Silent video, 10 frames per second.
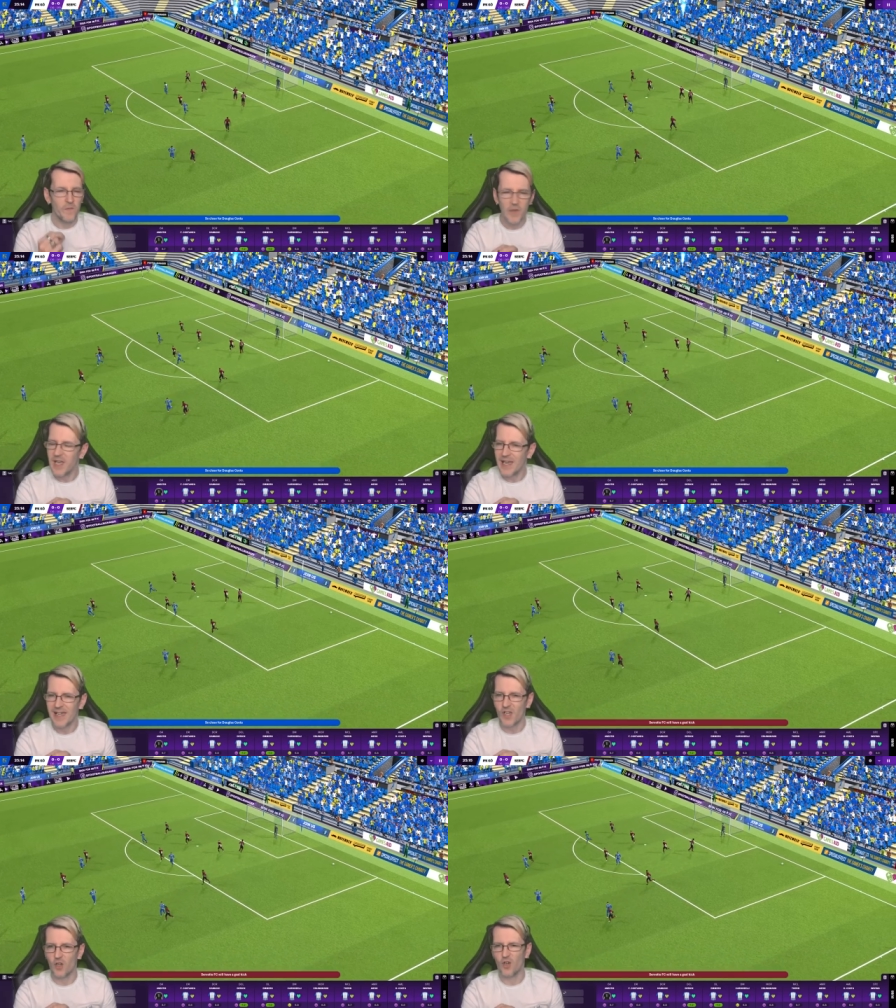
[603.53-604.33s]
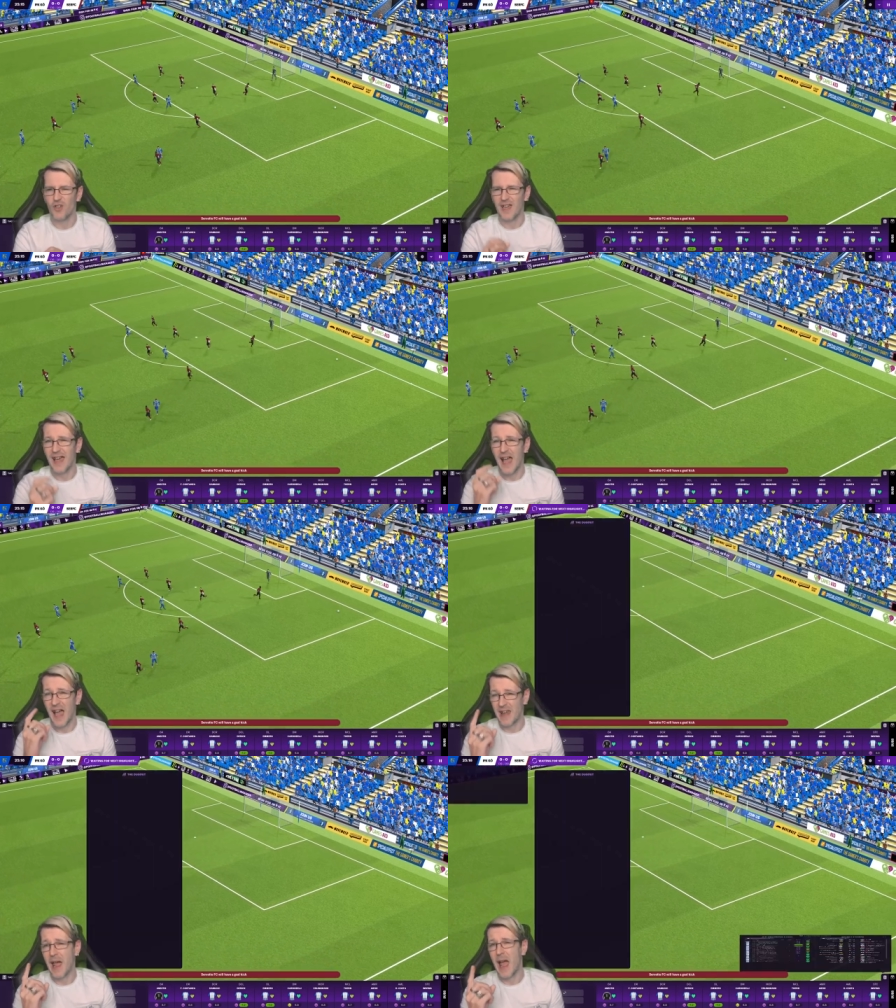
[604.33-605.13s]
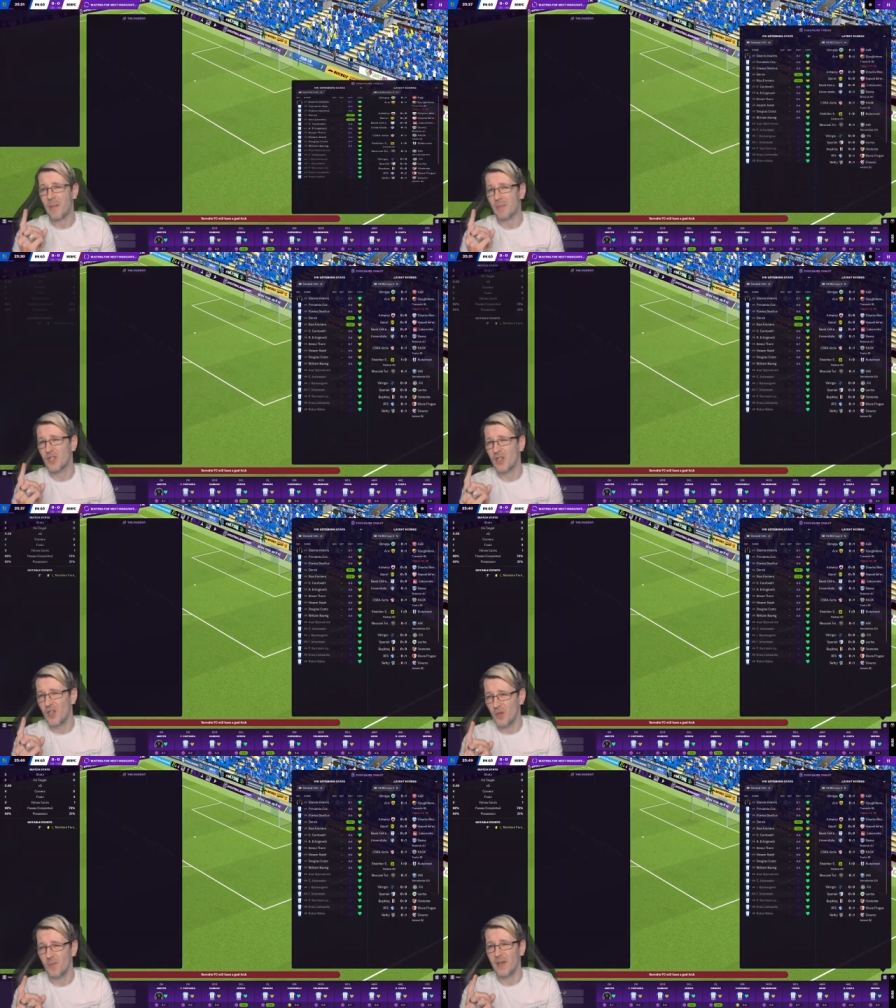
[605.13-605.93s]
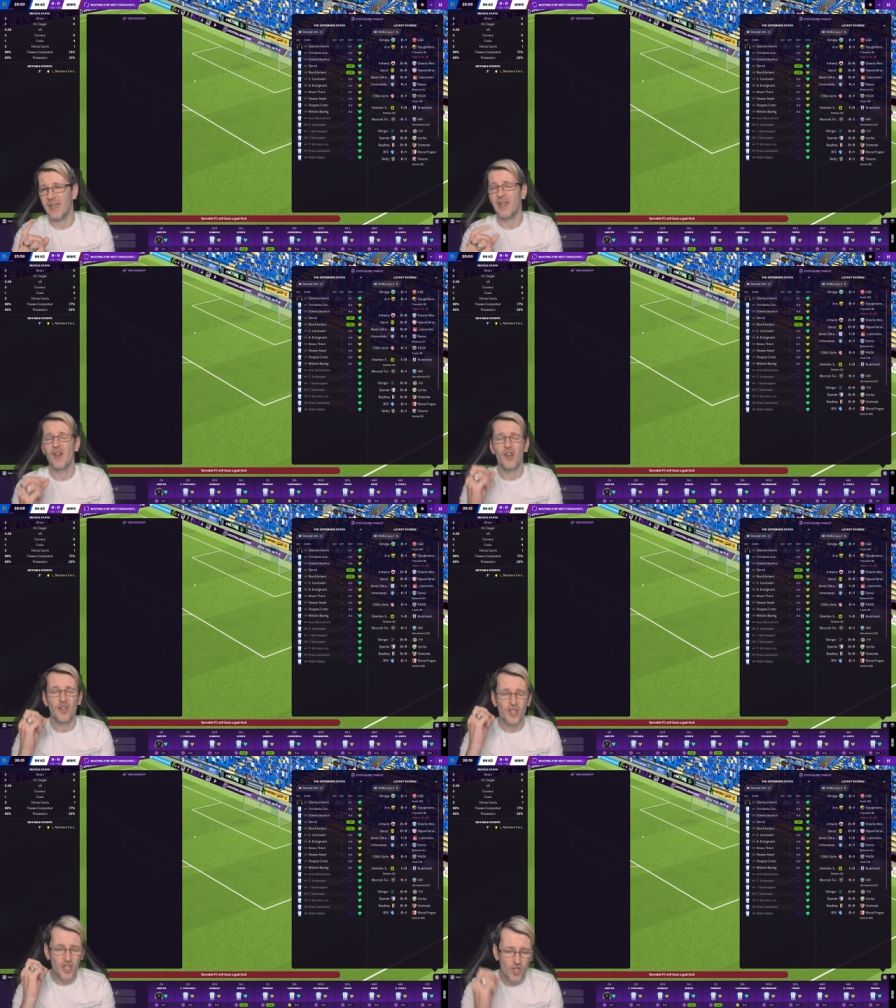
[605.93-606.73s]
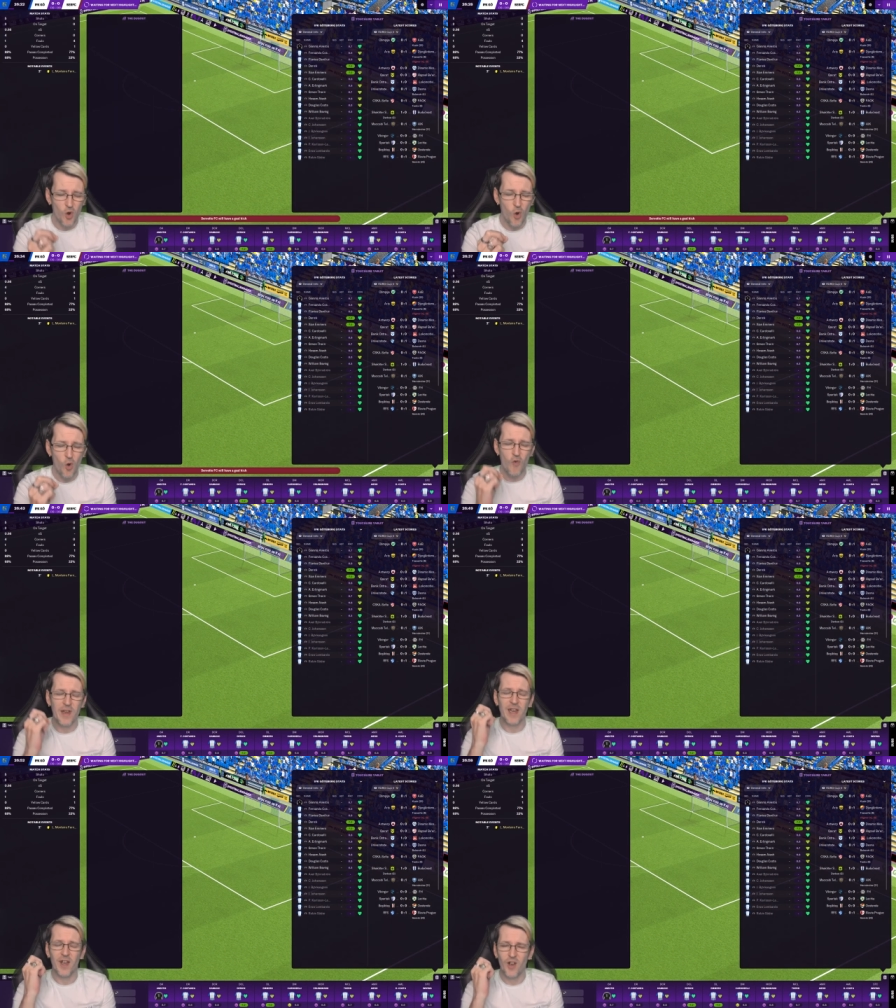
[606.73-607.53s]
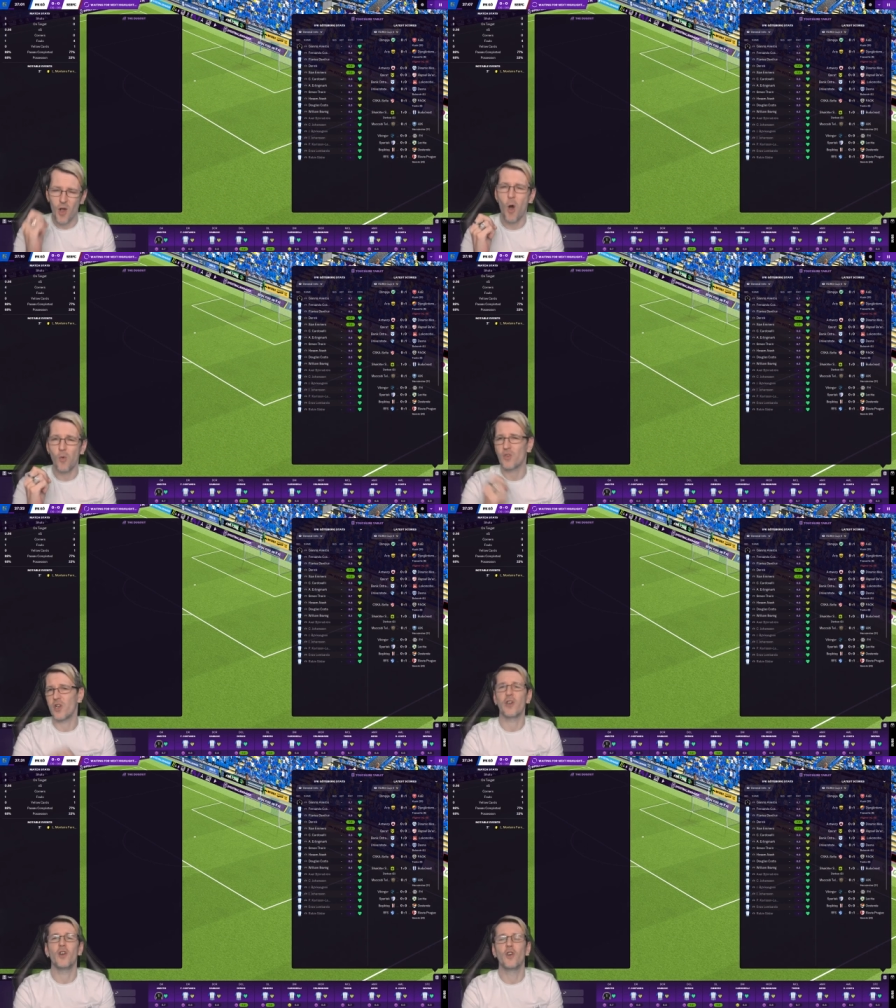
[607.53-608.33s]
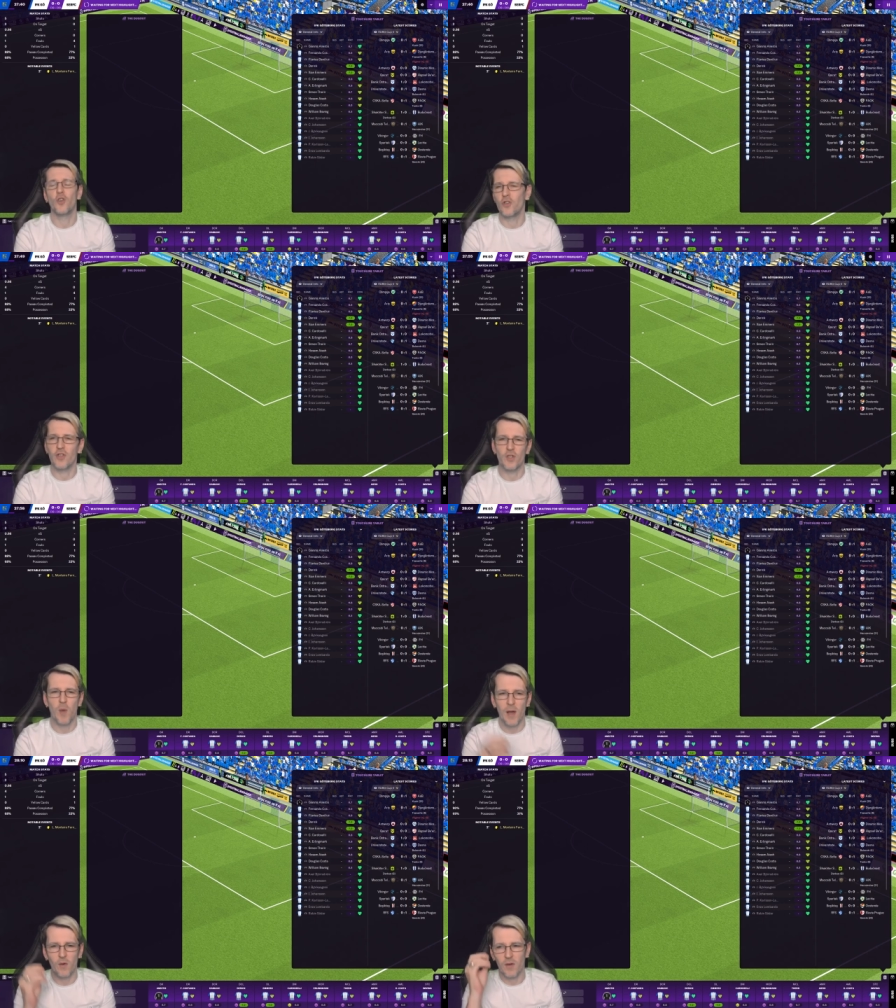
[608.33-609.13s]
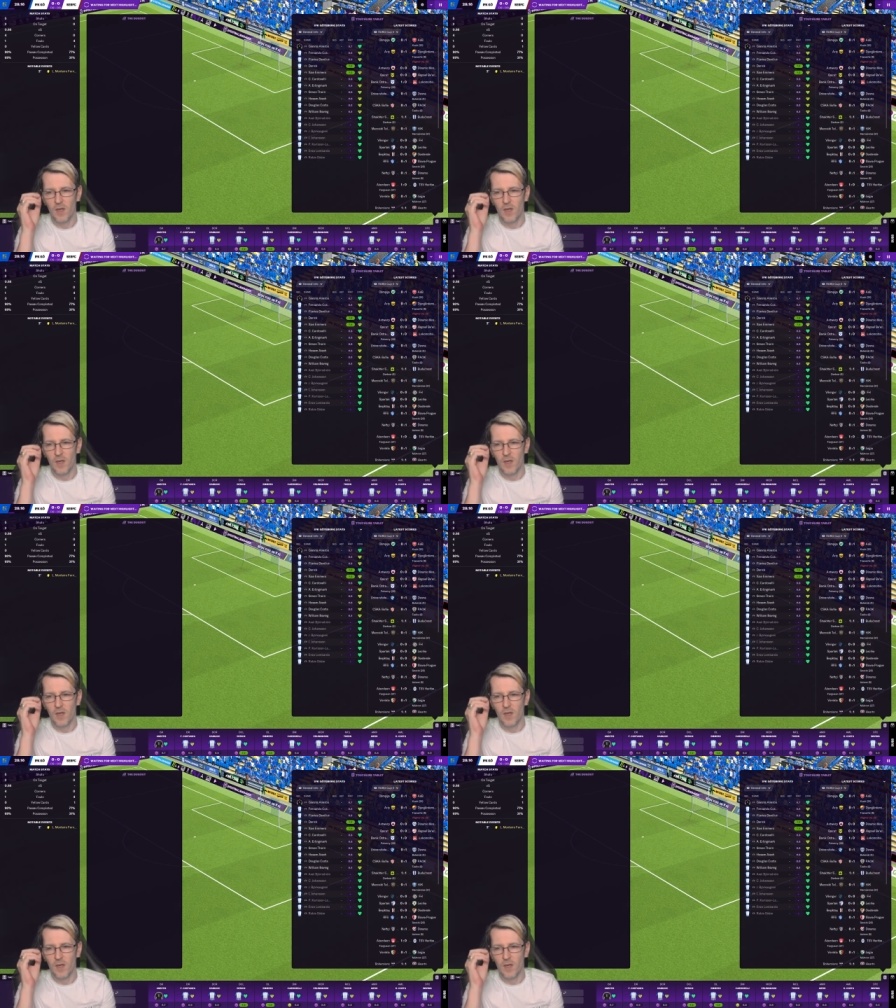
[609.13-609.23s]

feeling good, and absolutely scoring goals like a good one as well.